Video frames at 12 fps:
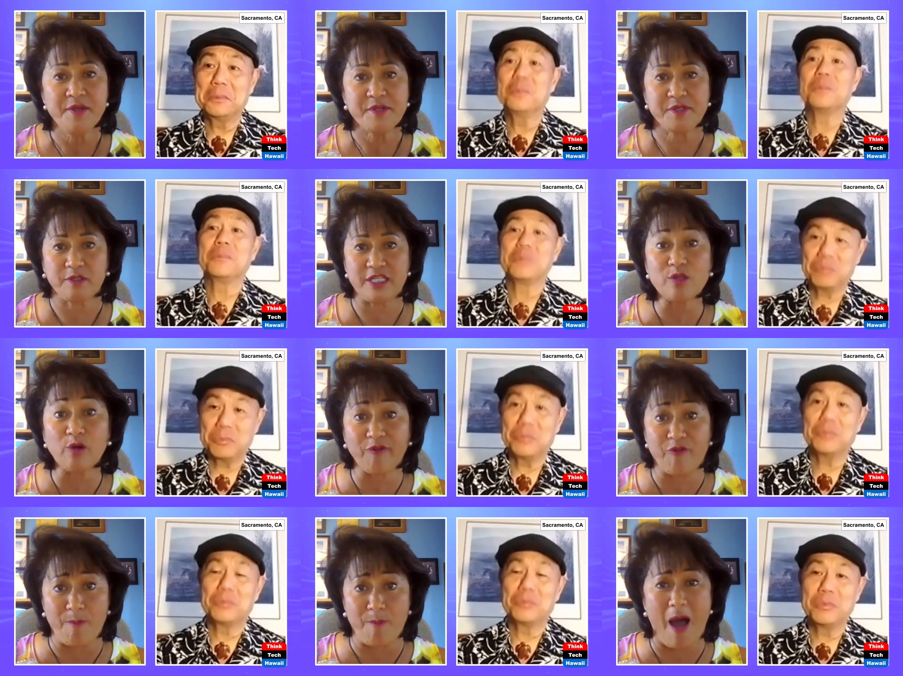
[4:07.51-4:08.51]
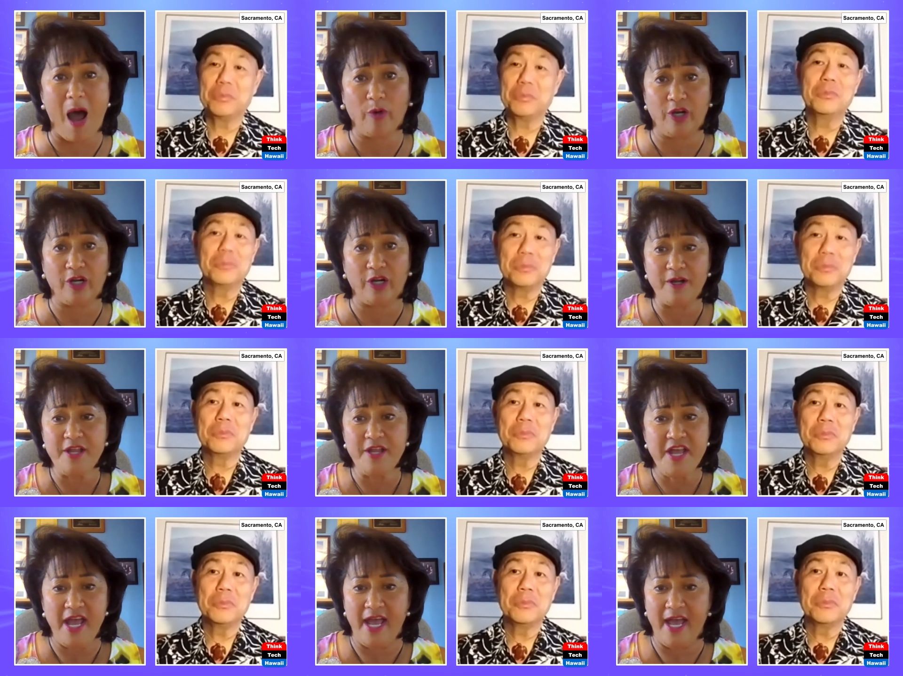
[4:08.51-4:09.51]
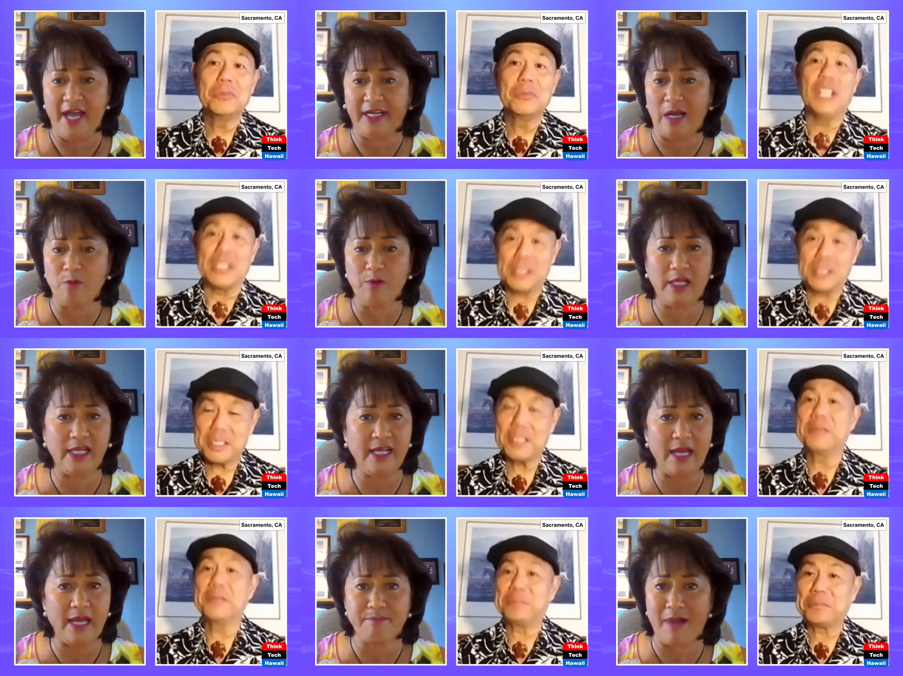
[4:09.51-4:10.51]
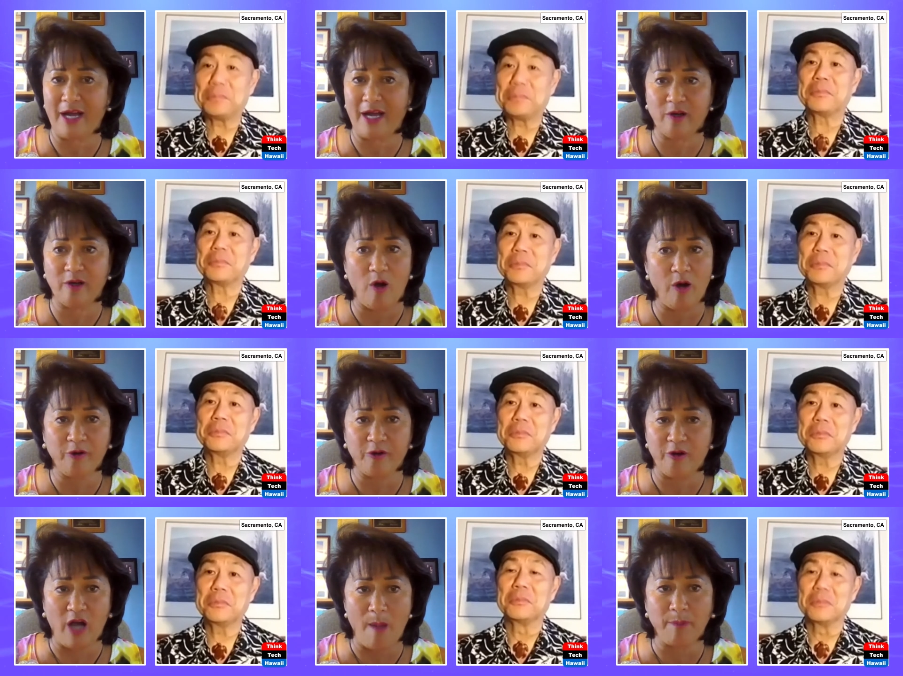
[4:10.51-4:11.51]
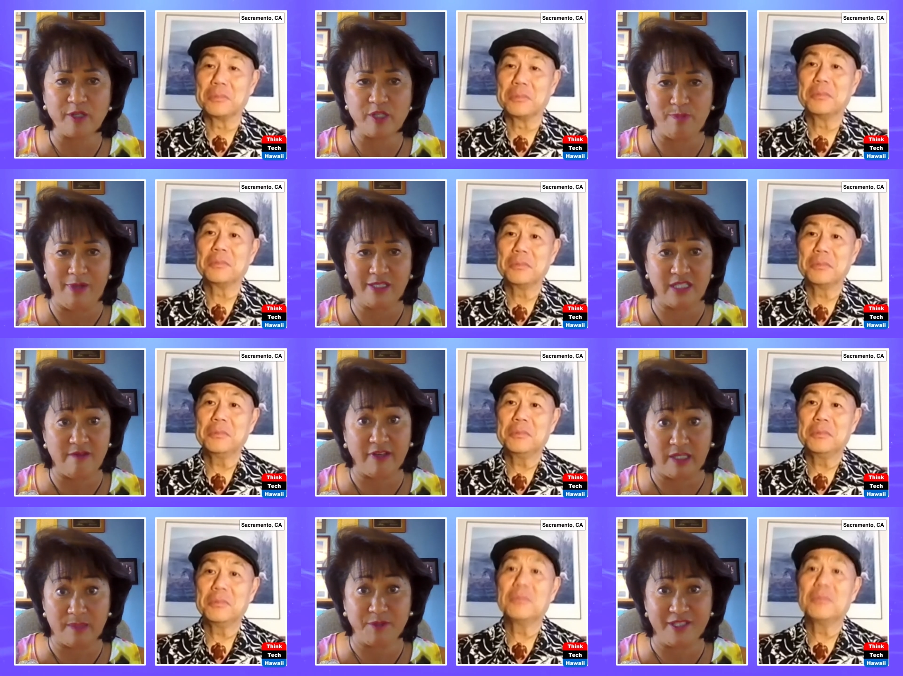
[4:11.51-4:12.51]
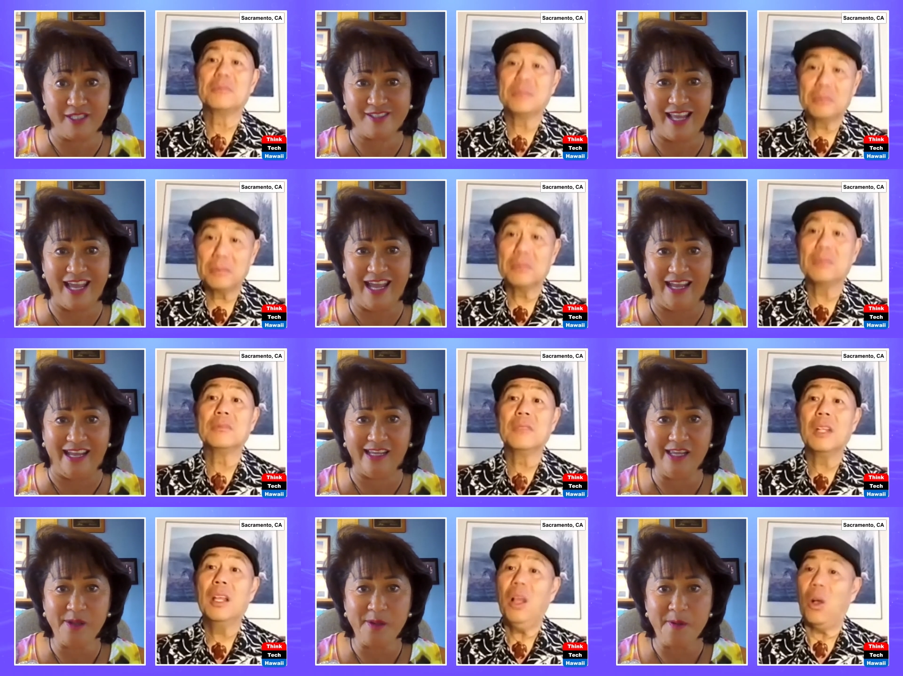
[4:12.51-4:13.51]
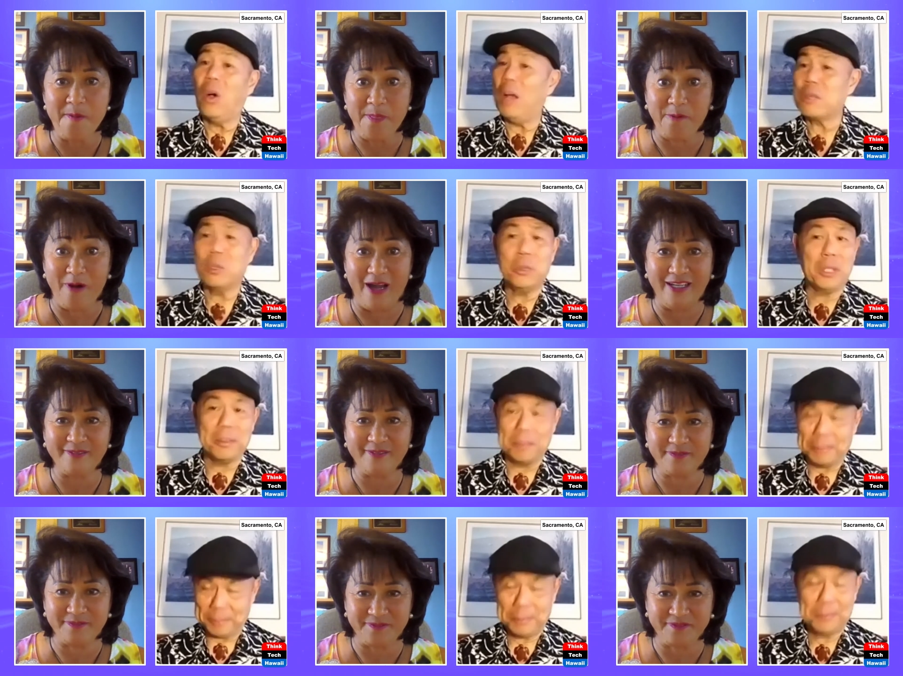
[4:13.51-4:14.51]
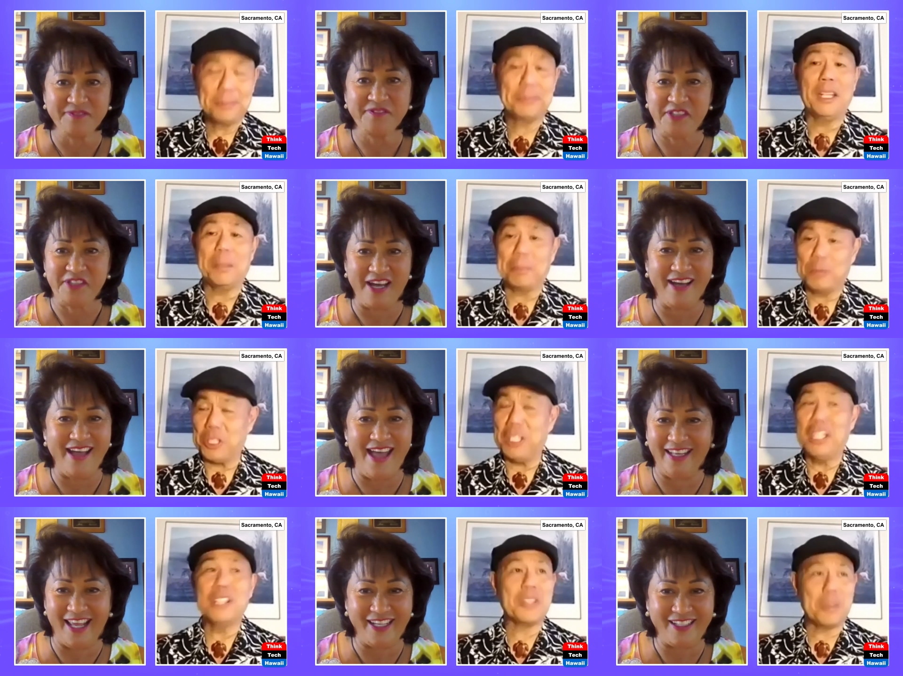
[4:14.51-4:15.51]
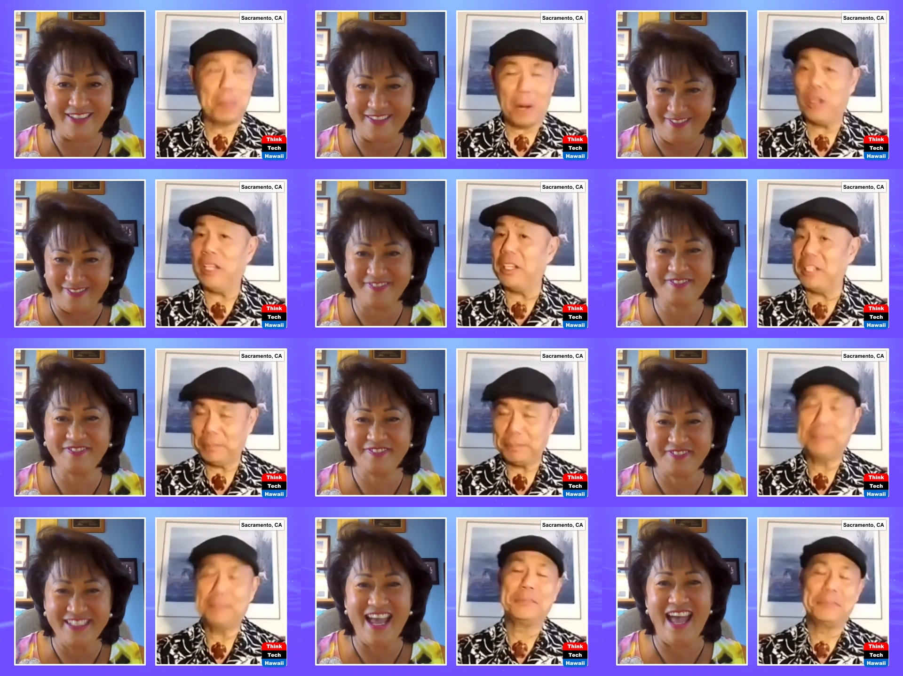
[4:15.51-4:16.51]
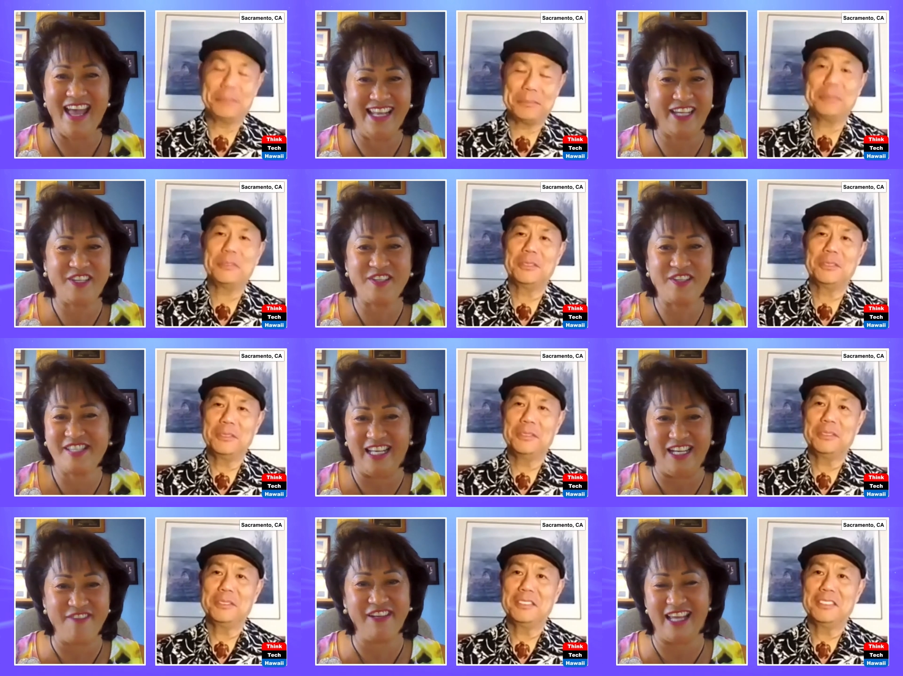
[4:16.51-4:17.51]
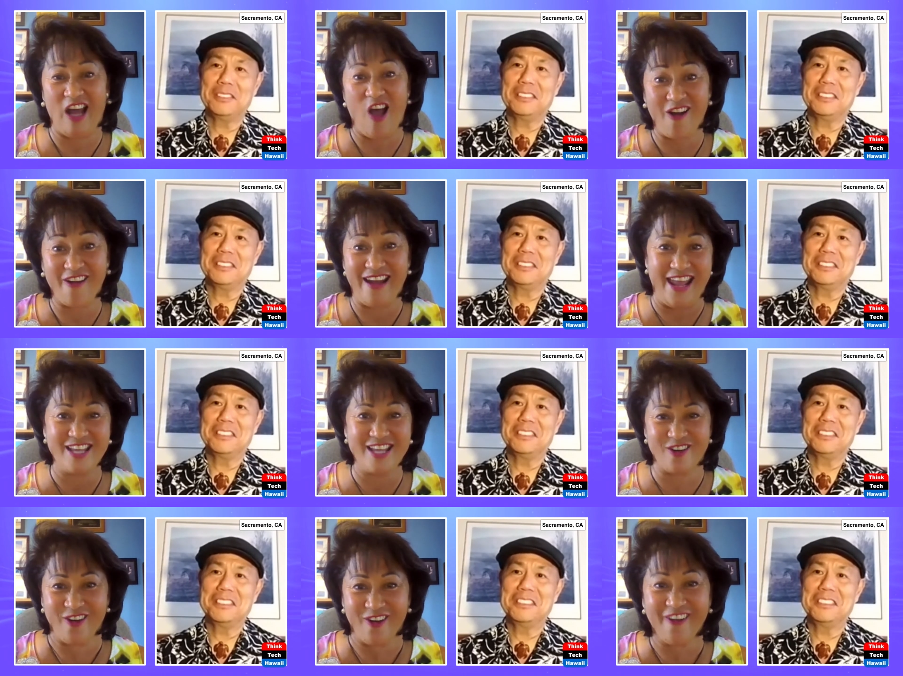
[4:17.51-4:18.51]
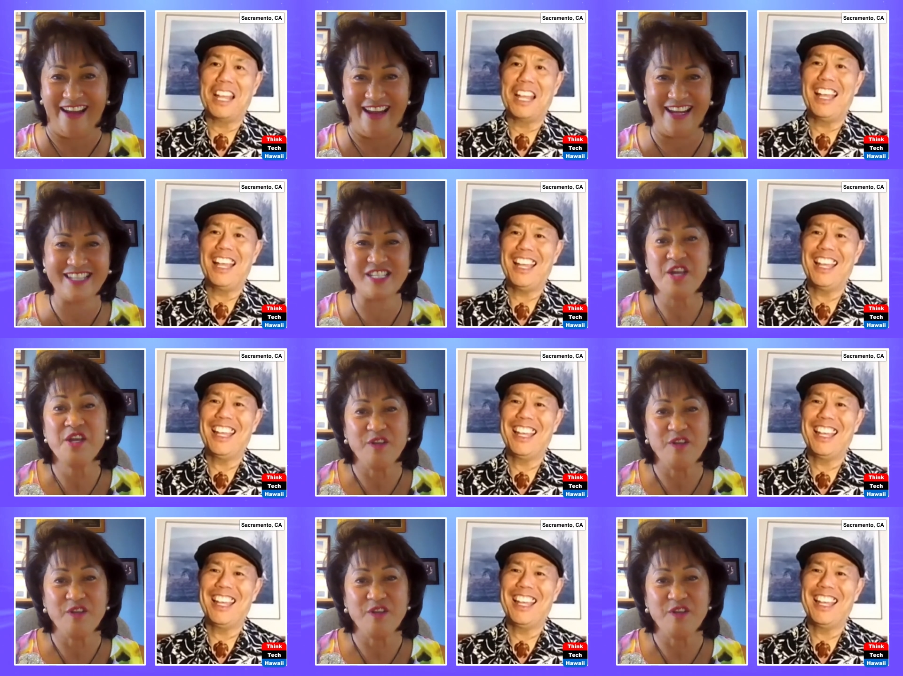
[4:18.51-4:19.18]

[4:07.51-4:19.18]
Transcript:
Speaker 1: So she's going for power, and yes. I really admire all her accomplishments, even up to this day.
Speaker 2: Oh, absolutely! I,
Speaker 1: yeah, yeah, she is like, the power lady. And like you said, even at our age or her age,